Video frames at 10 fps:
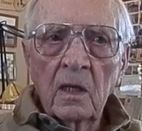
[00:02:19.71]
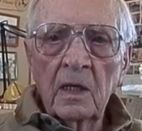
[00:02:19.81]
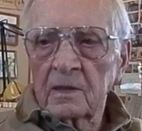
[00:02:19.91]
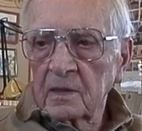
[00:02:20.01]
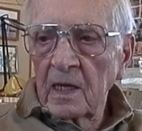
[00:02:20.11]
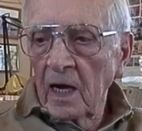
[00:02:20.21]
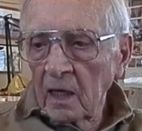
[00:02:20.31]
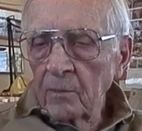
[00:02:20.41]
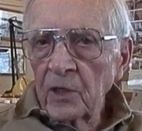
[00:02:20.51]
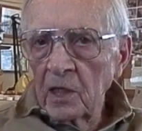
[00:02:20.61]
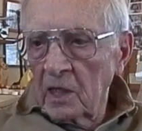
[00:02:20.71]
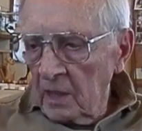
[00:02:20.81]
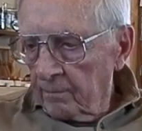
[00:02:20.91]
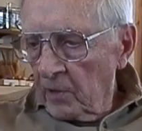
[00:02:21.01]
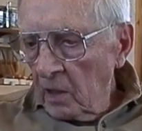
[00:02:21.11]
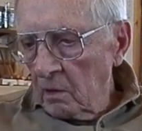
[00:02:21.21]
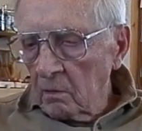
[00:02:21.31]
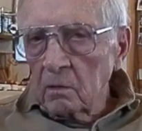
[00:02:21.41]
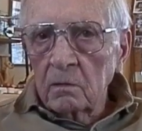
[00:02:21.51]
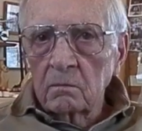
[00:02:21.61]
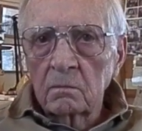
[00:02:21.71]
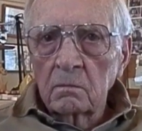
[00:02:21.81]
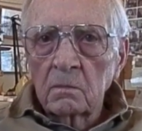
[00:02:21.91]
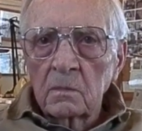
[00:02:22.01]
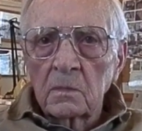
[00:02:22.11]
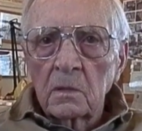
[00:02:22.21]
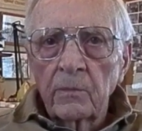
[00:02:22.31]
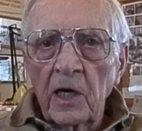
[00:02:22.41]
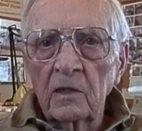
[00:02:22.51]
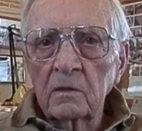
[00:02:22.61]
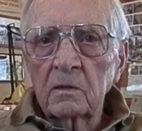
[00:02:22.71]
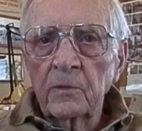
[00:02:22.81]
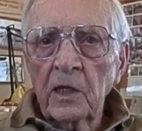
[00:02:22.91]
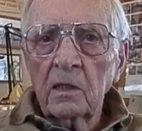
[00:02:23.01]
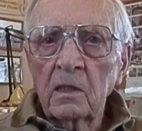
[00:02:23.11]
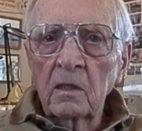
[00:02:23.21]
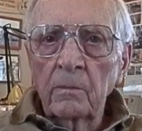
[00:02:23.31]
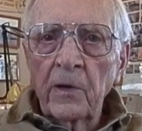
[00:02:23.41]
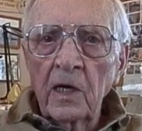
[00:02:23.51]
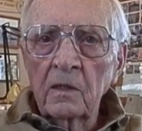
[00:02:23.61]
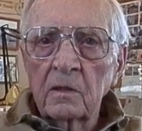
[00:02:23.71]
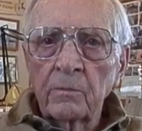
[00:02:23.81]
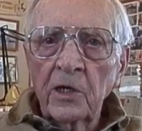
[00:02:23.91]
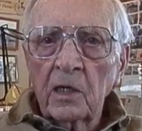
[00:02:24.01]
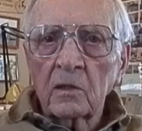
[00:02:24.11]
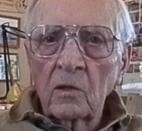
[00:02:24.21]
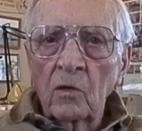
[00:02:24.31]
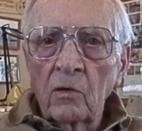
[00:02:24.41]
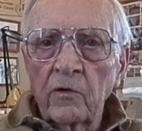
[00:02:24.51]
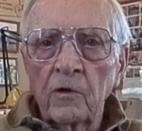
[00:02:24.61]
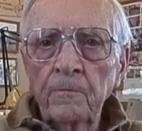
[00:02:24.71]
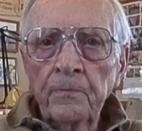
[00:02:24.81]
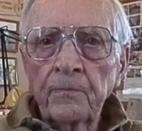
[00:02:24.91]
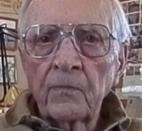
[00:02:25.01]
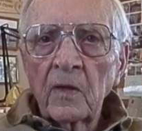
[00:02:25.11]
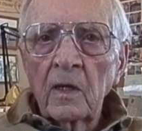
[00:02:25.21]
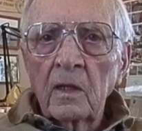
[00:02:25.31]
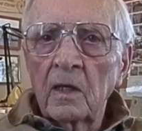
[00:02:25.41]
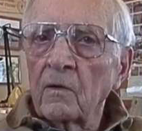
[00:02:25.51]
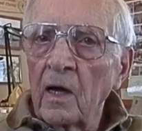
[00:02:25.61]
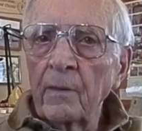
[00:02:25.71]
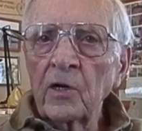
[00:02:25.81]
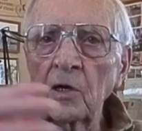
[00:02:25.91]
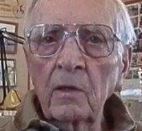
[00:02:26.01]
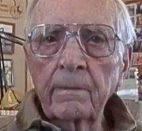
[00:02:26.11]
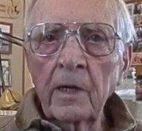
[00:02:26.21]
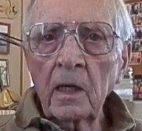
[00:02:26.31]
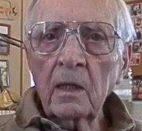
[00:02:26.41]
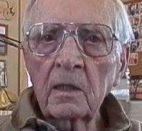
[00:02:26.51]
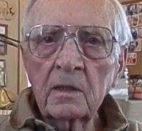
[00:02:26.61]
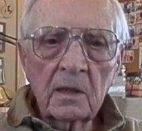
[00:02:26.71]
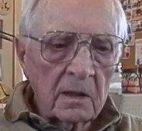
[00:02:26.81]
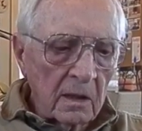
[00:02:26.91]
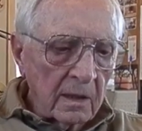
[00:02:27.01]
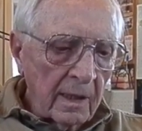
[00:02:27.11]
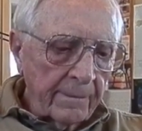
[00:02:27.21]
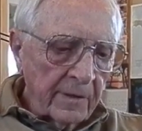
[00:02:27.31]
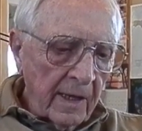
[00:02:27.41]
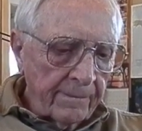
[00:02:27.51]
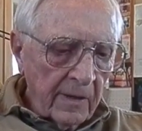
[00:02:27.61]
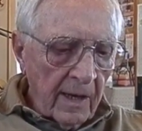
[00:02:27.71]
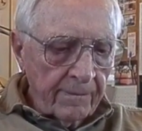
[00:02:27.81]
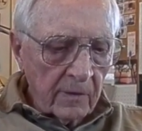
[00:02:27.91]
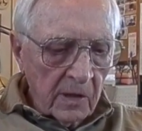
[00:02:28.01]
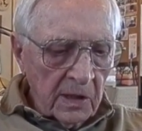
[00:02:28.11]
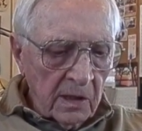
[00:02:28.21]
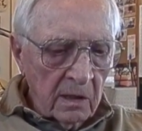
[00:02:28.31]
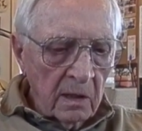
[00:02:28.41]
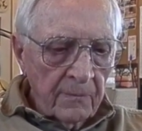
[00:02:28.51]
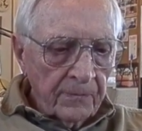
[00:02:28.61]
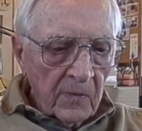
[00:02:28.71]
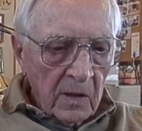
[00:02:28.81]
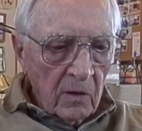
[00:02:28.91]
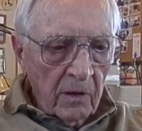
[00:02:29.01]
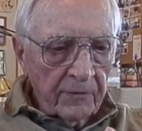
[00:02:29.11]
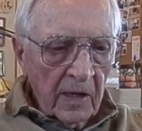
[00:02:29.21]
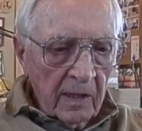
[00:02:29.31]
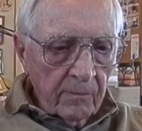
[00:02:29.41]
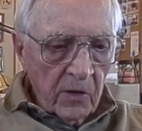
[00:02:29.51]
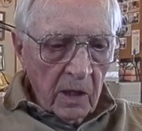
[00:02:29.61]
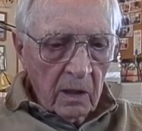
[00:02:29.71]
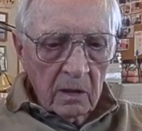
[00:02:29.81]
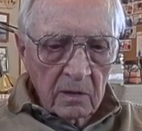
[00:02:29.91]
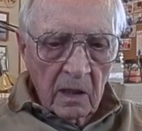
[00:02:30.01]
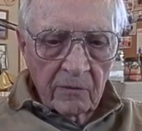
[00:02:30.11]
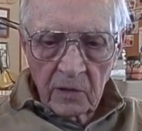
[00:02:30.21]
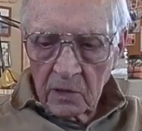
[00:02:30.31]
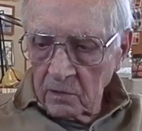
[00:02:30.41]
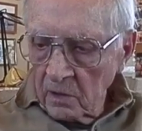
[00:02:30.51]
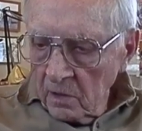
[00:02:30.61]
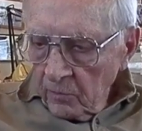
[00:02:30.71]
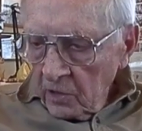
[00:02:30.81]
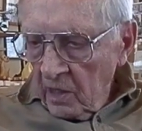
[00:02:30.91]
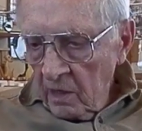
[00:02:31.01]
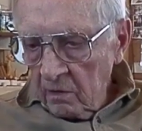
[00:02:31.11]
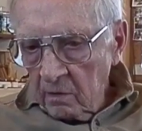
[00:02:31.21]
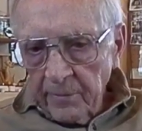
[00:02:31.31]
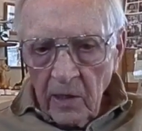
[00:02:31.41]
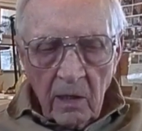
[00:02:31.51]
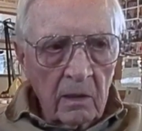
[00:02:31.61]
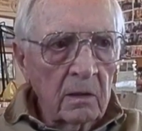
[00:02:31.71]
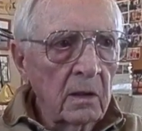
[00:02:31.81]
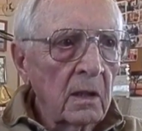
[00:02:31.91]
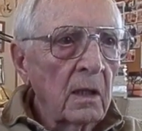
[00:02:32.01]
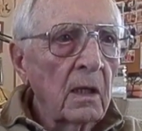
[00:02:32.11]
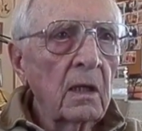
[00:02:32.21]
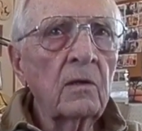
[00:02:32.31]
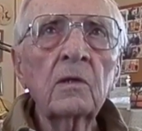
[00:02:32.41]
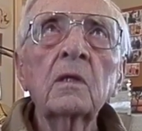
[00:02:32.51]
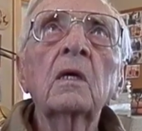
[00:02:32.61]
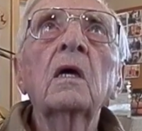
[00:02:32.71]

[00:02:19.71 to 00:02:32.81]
and stack them in a neat pile. Mm-hmm. Piles of bricks, little piles of bricks all over. They grab another brick and they sit there, tap, tap, tap, clean, off that brick, salvage, put that on the pile. And I was,